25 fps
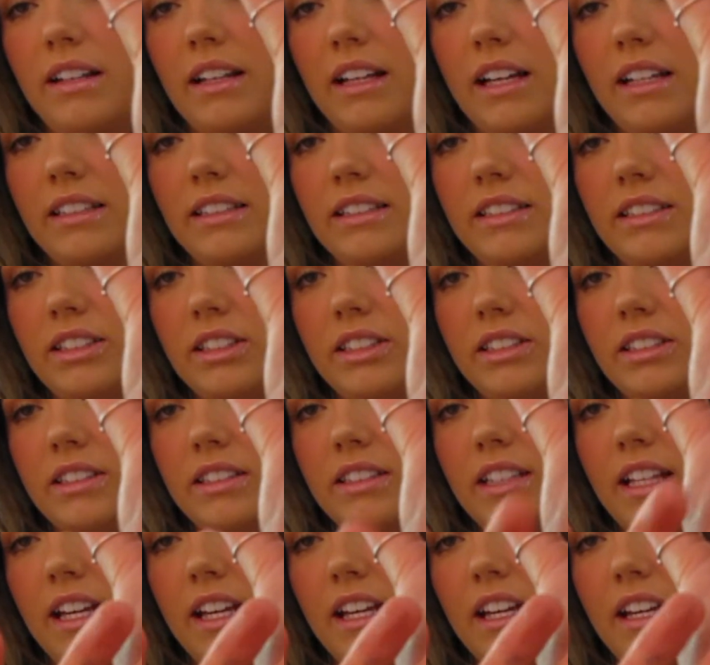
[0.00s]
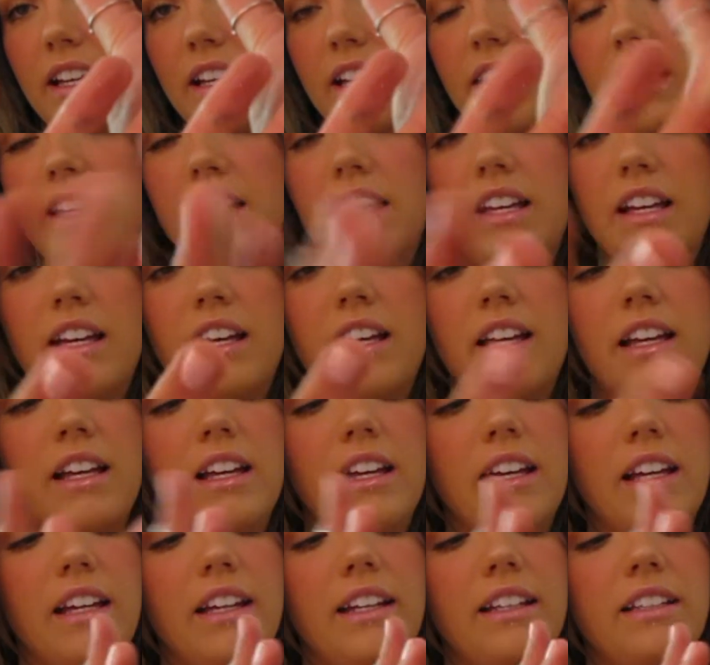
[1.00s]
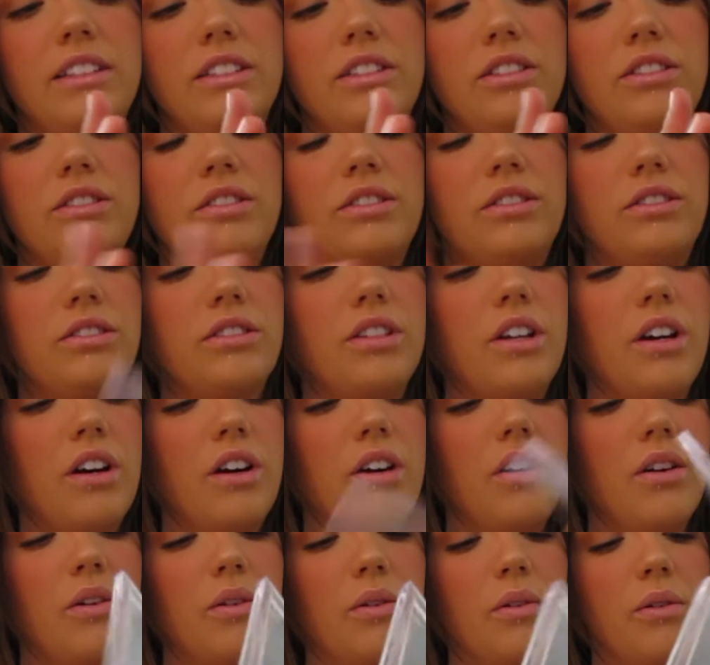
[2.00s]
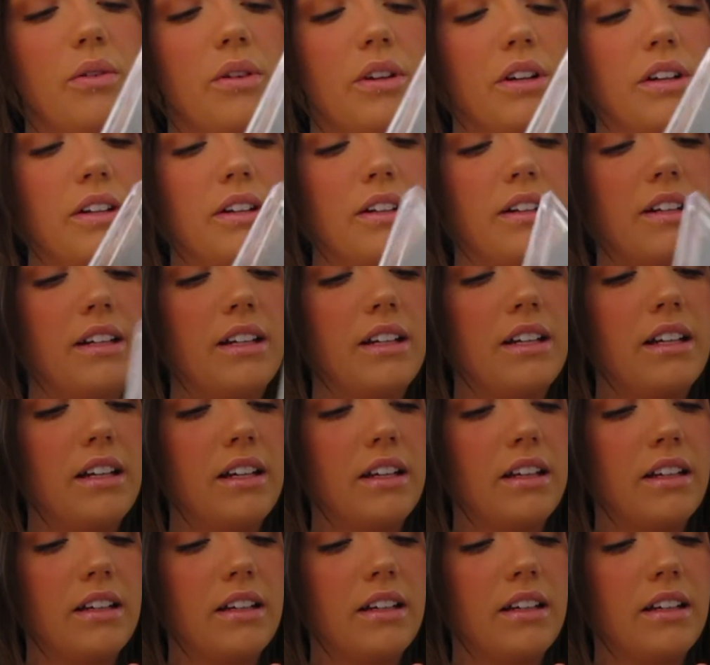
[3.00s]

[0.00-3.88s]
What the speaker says: That's just like, it's so good.